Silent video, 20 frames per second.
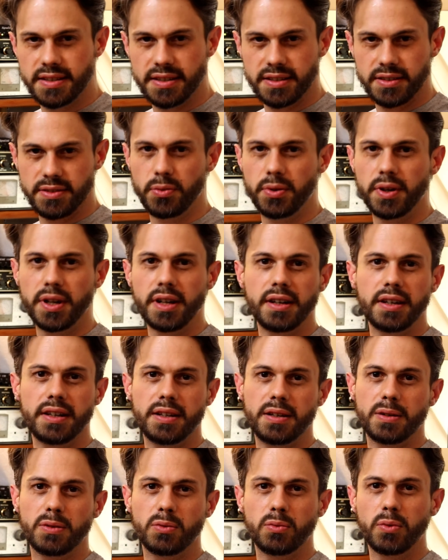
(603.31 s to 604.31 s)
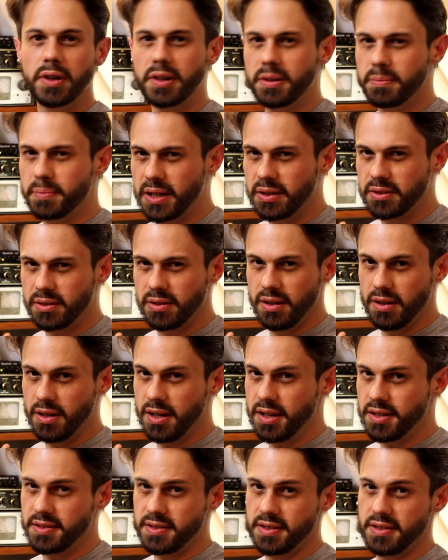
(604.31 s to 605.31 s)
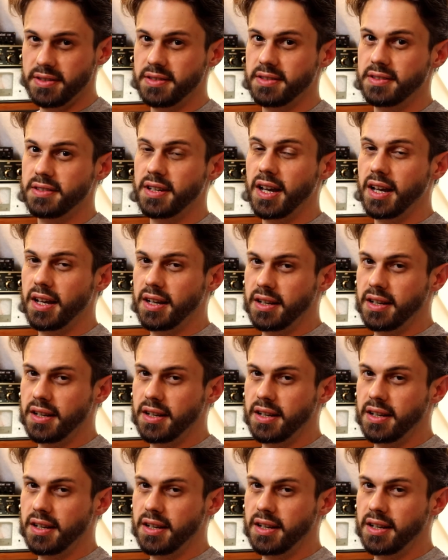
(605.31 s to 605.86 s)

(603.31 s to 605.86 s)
it really? What about losses?